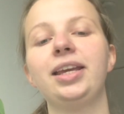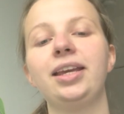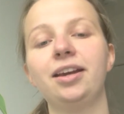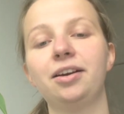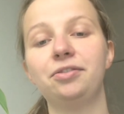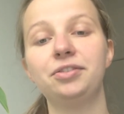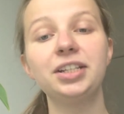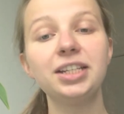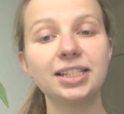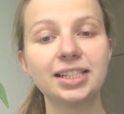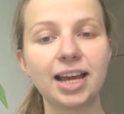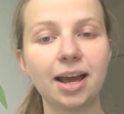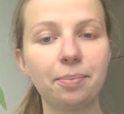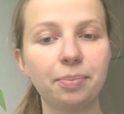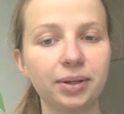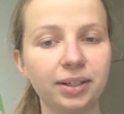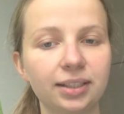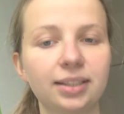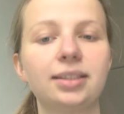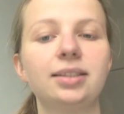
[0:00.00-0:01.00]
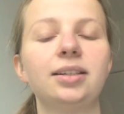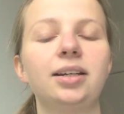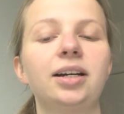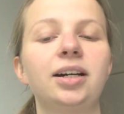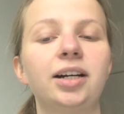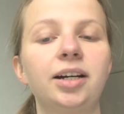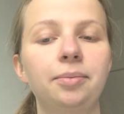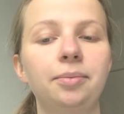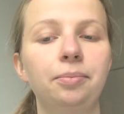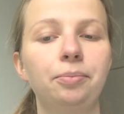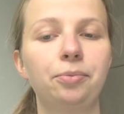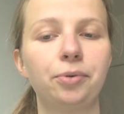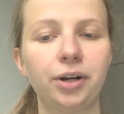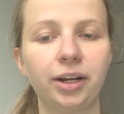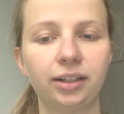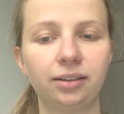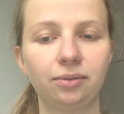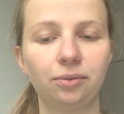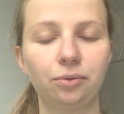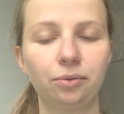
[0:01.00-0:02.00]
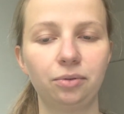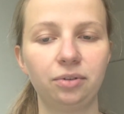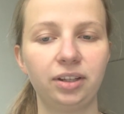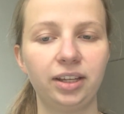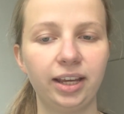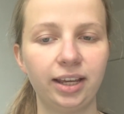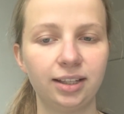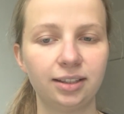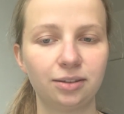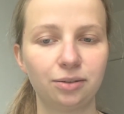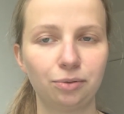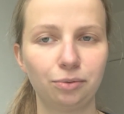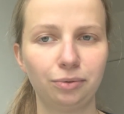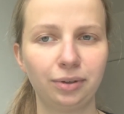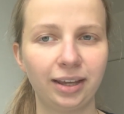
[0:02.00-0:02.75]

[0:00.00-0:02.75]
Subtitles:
EFT tappings, Brett Yates.